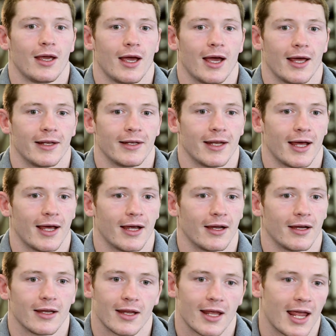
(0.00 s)
And
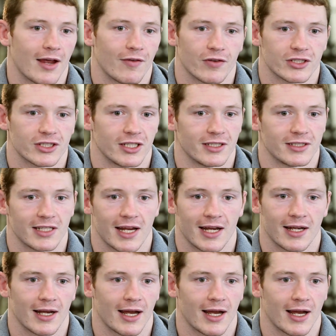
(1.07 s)
ever since then,